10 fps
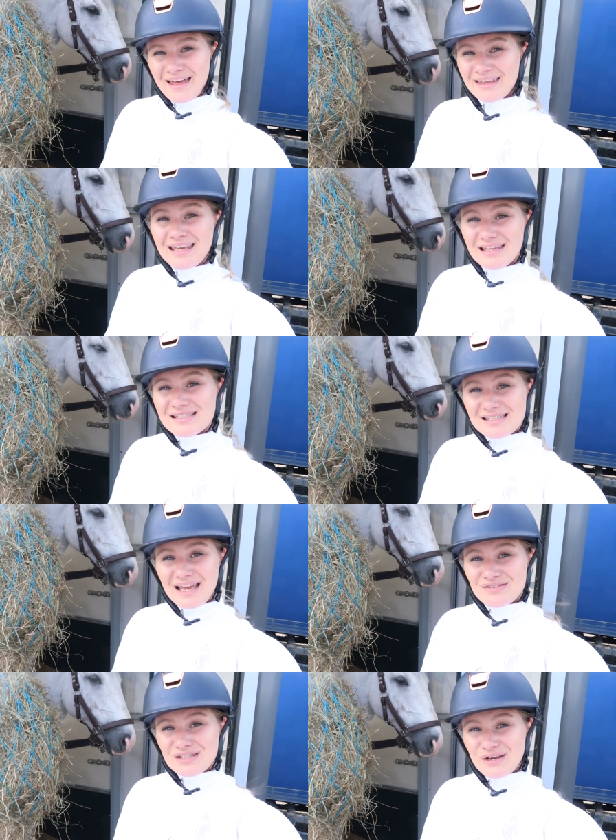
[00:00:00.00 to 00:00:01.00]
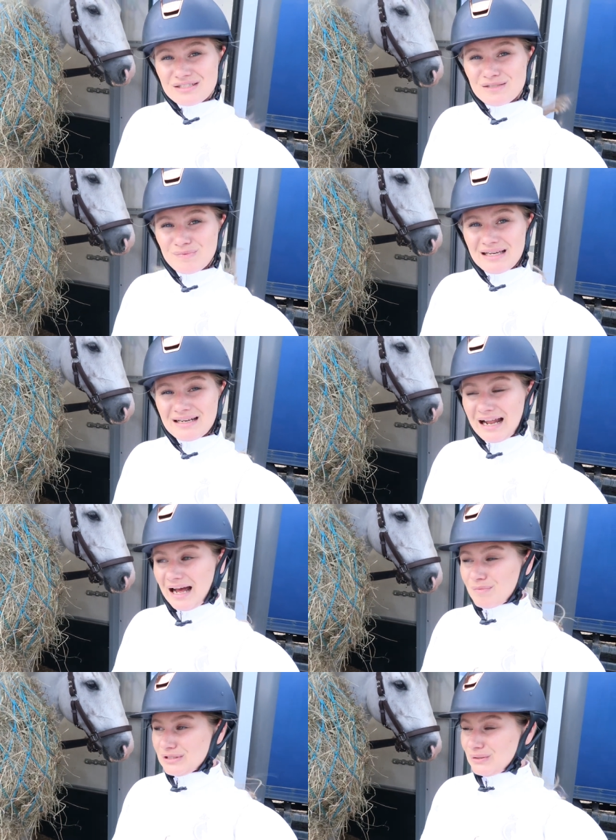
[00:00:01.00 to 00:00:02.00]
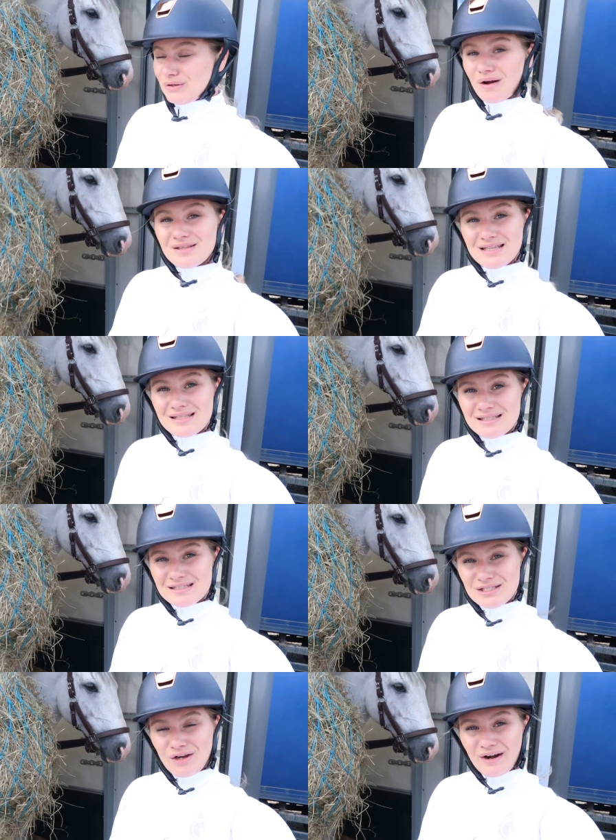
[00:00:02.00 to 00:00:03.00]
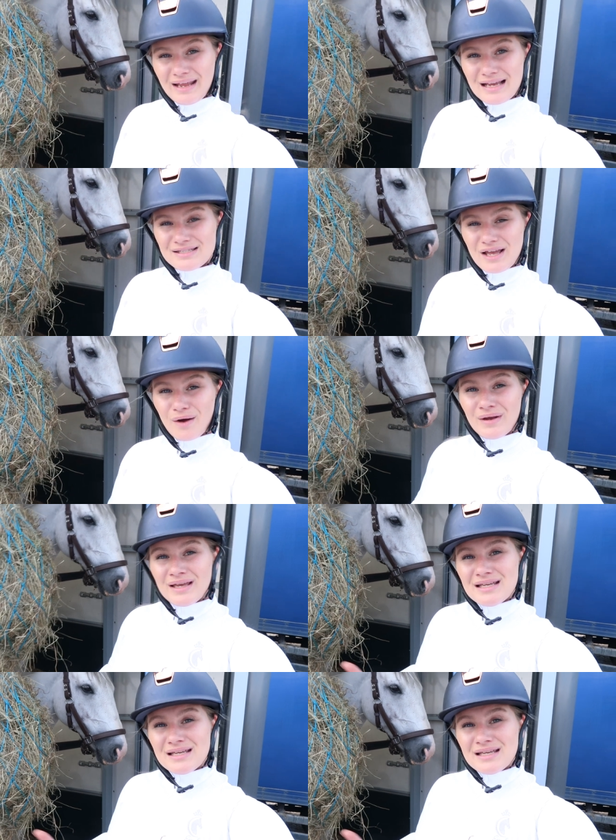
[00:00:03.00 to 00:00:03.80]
I think he deserves it because he's been an absolute godsend since he got here. So